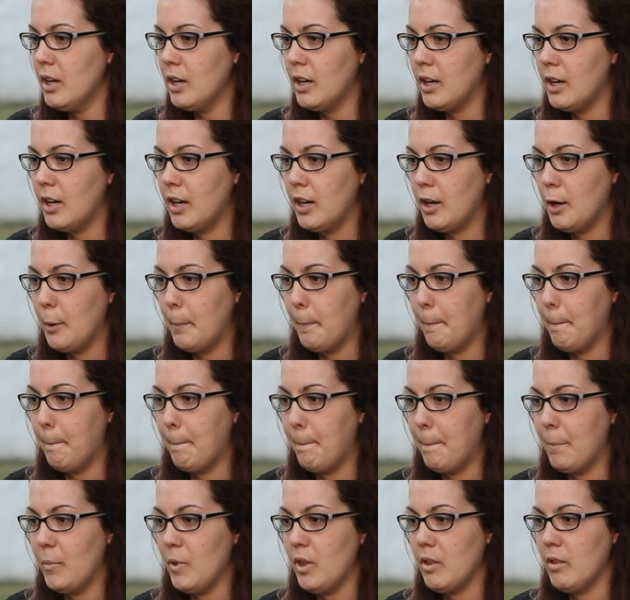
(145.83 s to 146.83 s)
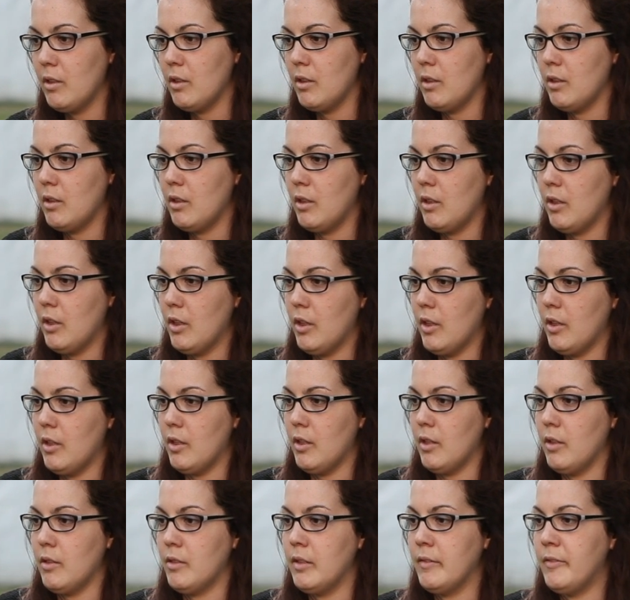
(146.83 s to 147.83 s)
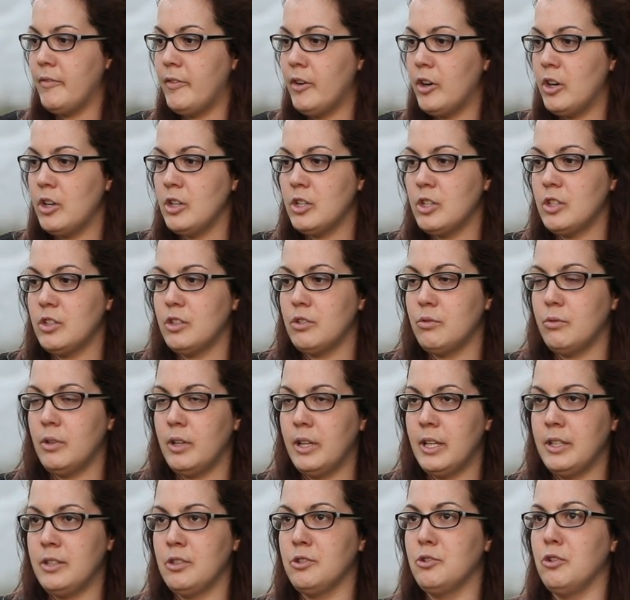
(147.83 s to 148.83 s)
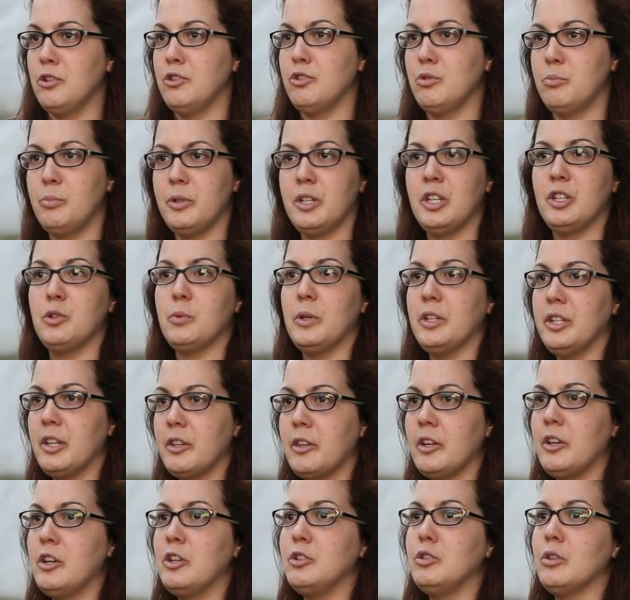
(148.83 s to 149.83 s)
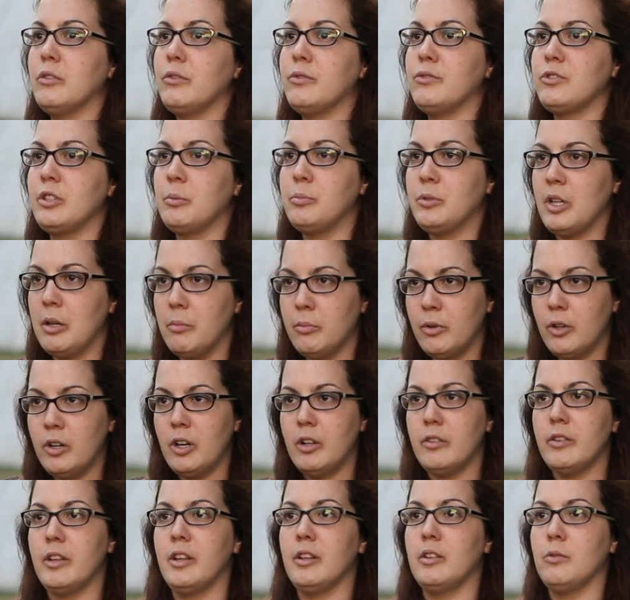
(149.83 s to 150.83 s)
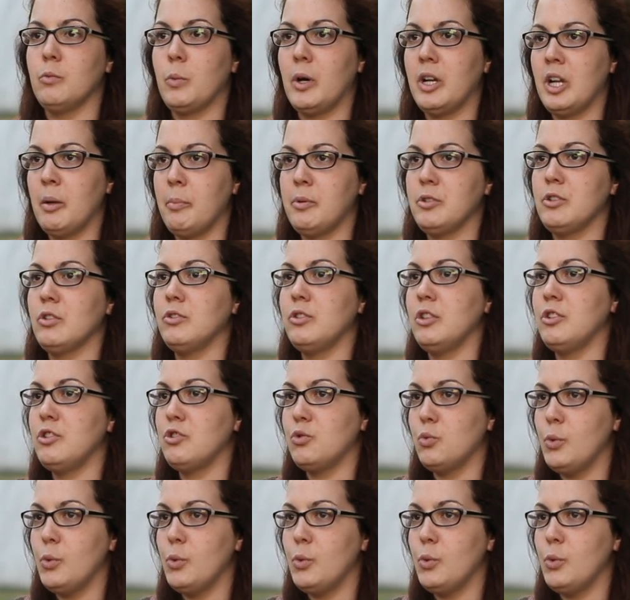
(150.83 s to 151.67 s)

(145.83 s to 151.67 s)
Um, the first release is going to be twenty-third of September, and then one episode each